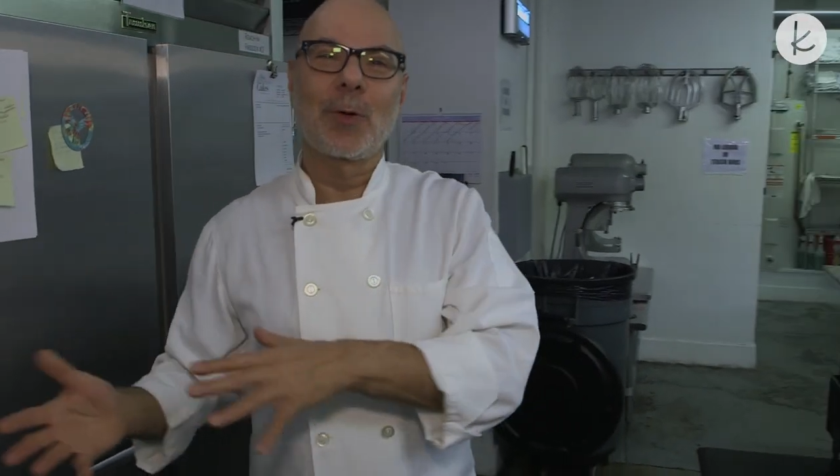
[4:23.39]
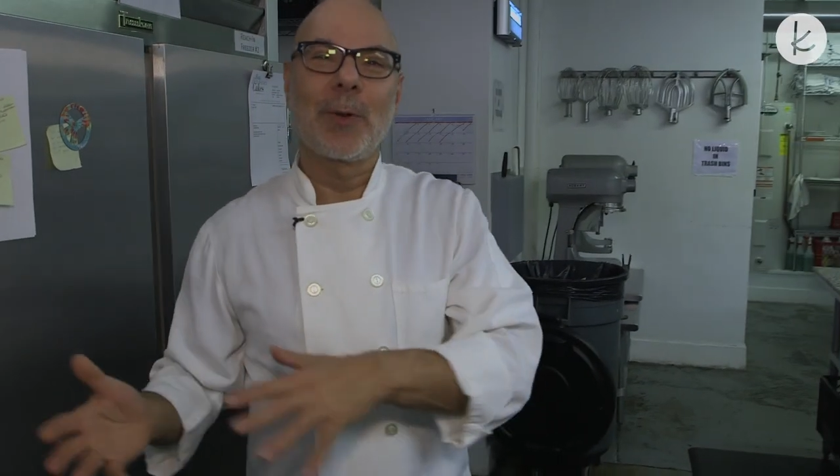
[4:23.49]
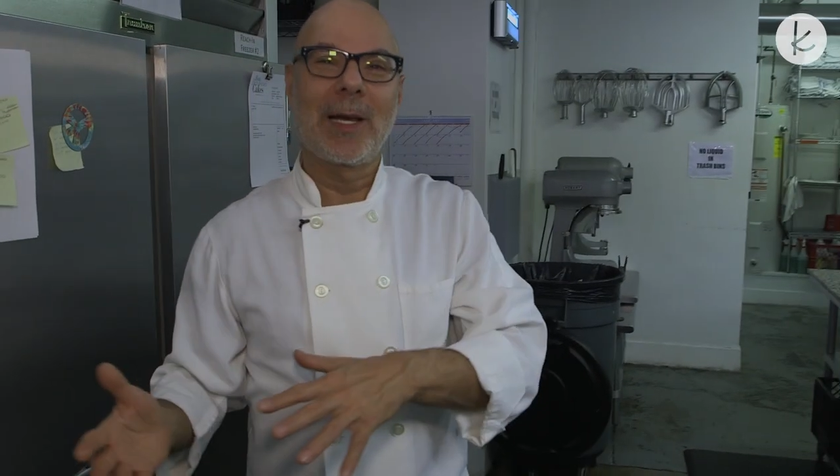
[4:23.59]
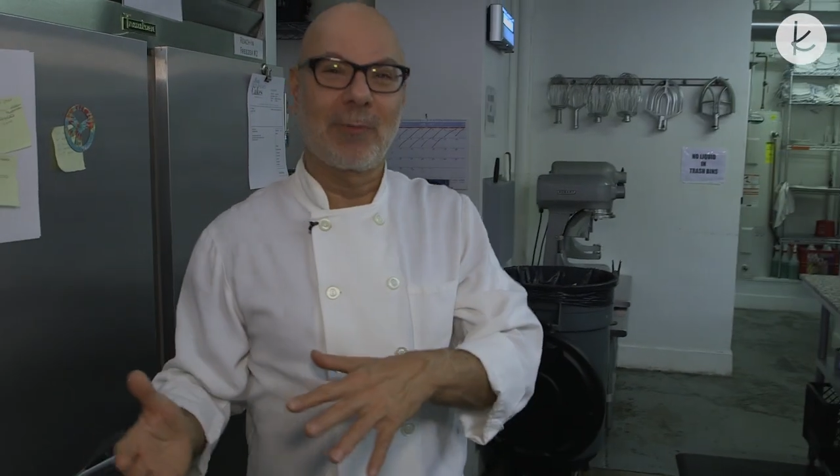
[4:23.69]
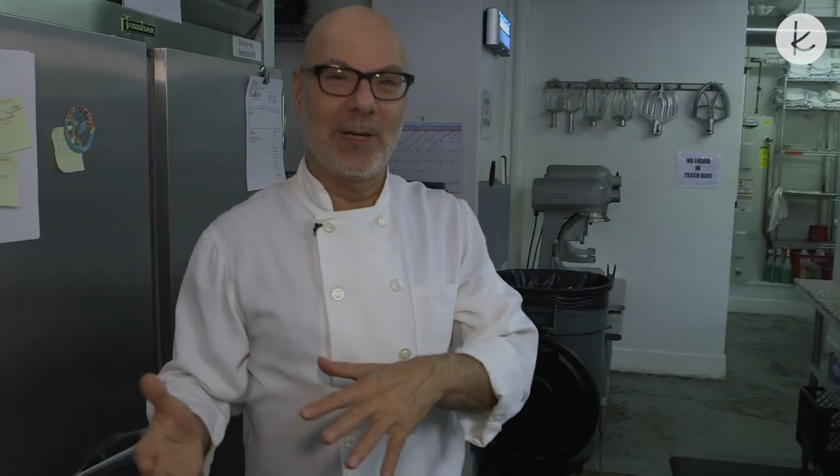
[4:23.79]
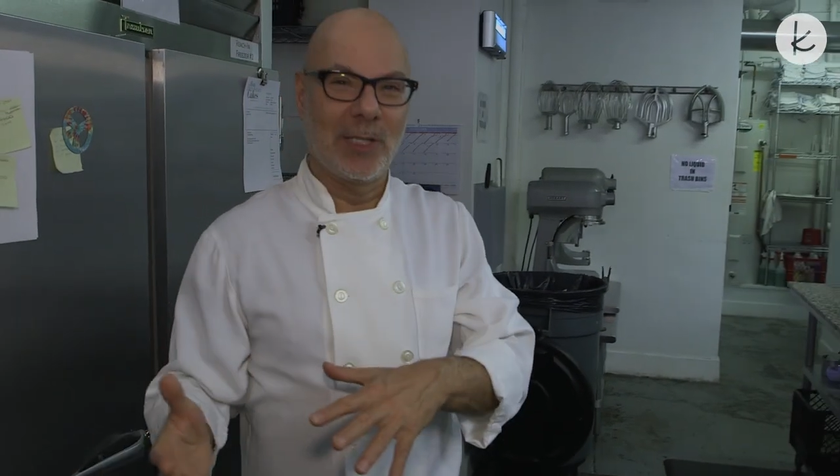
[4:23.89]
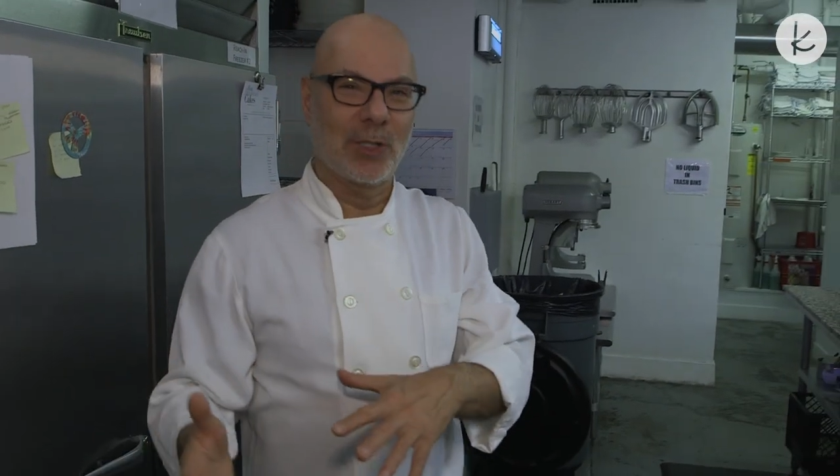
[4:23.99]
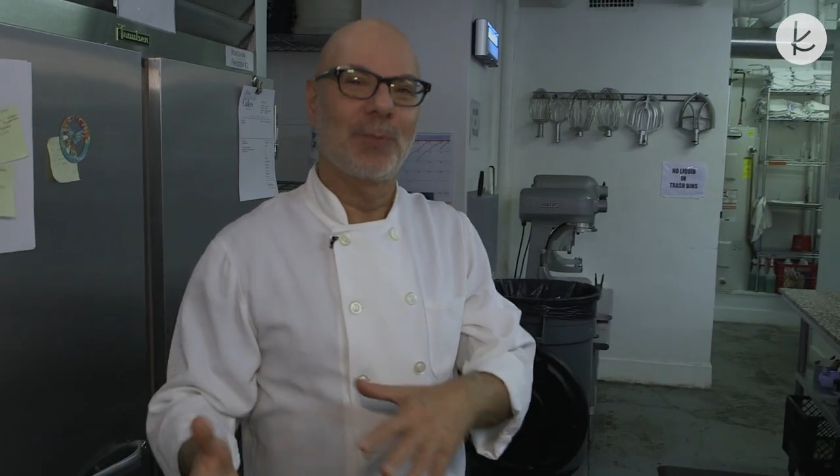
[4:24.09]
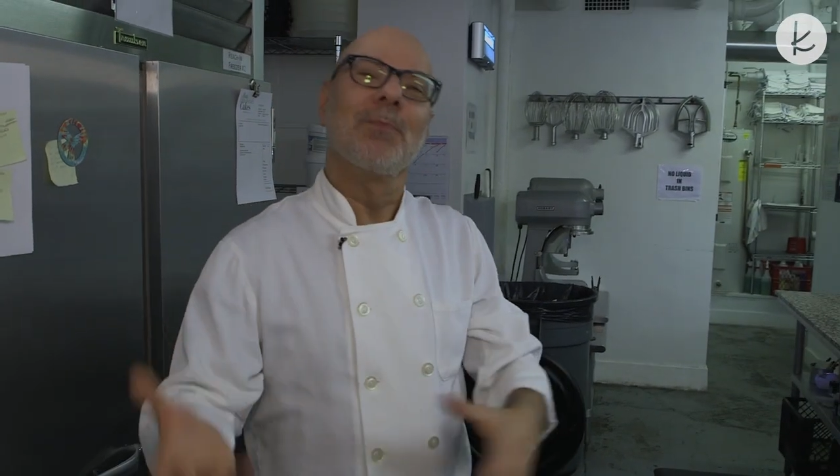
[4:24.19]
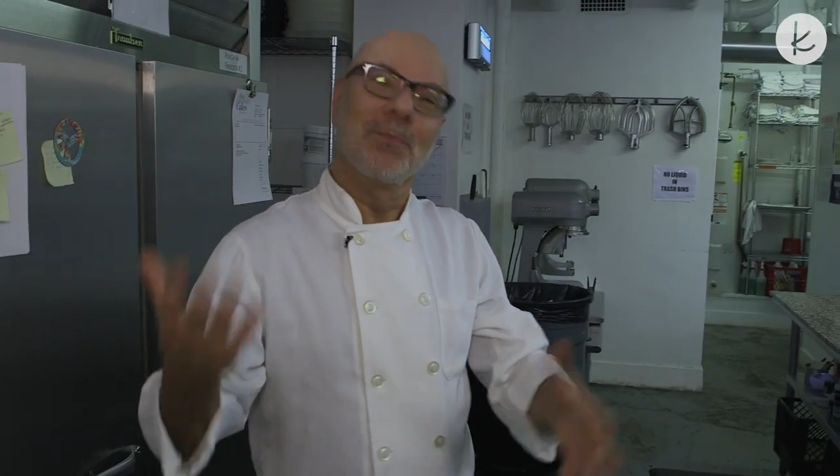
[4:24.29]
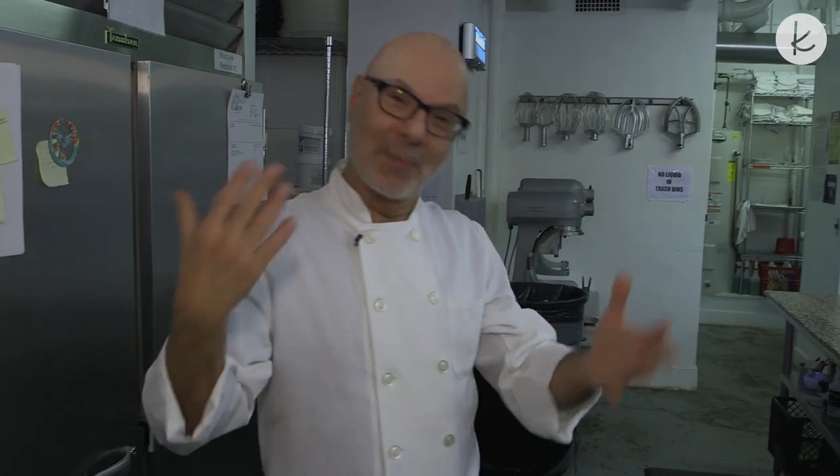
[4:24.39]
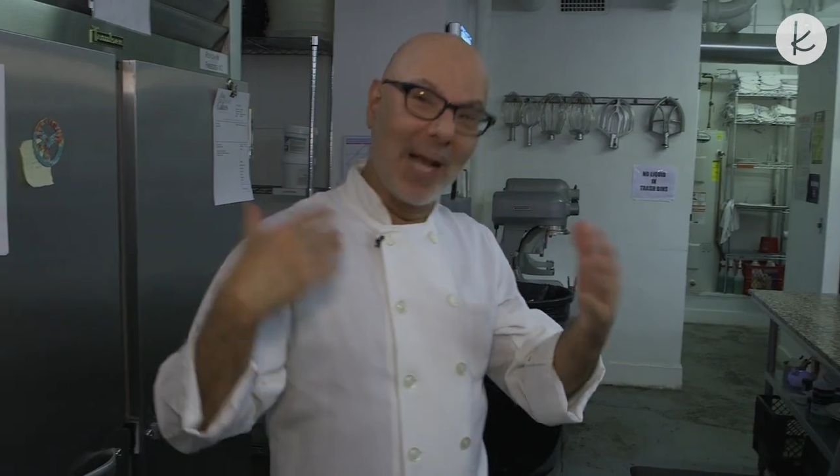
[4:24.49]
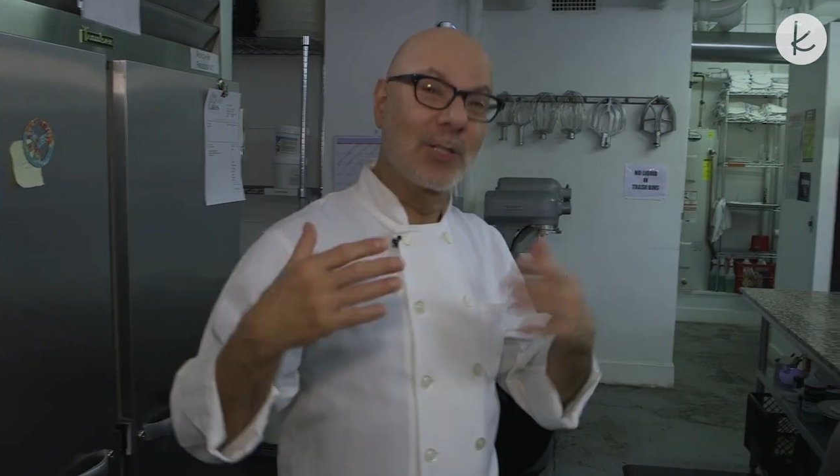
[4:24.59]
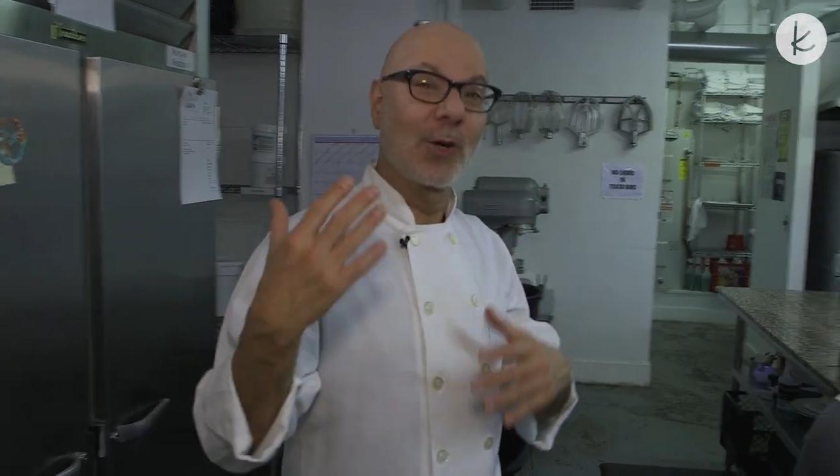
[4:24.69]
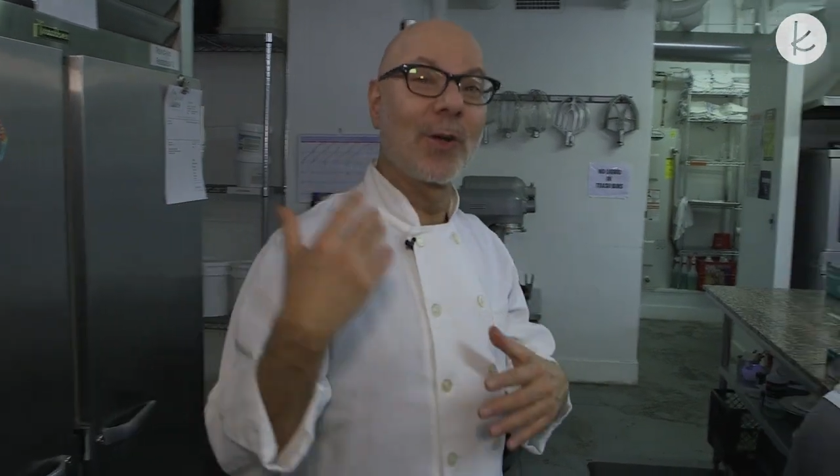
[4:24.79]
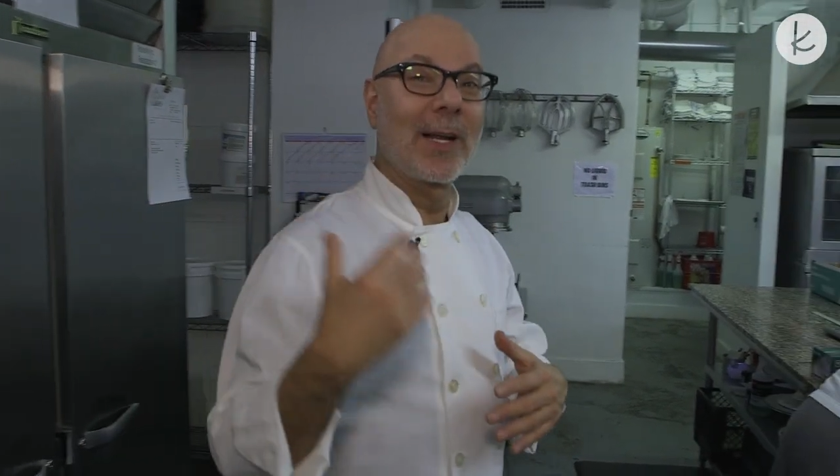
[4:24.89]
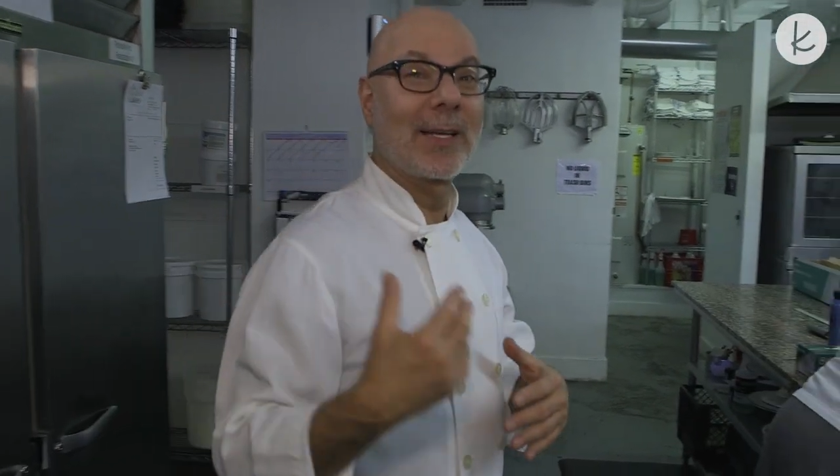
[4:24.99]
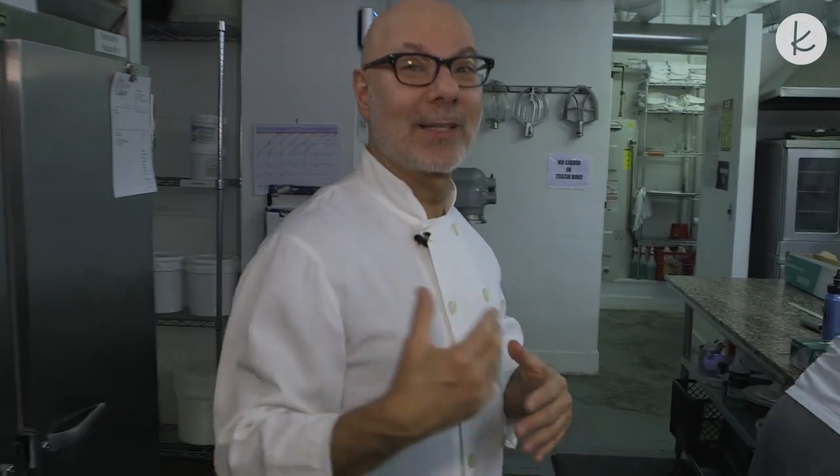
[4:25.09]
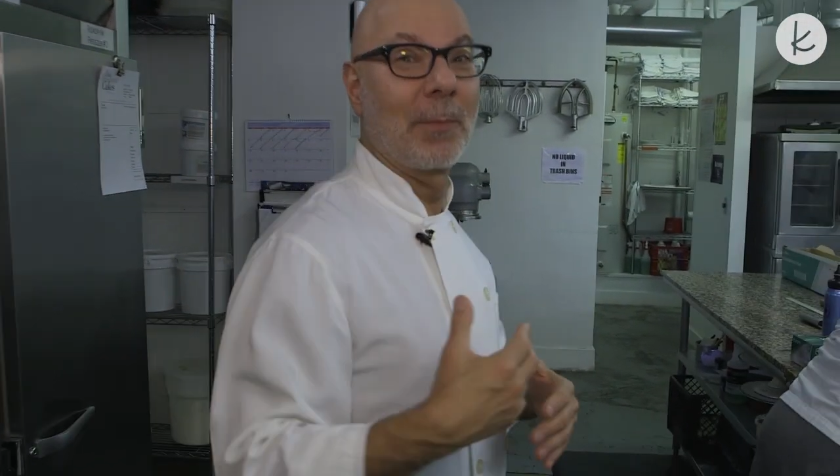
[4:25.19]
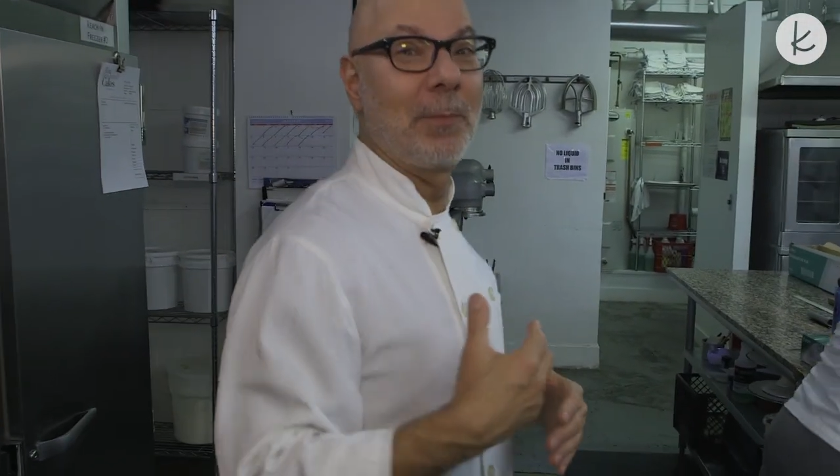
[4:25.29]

quick reach. I'll show you later the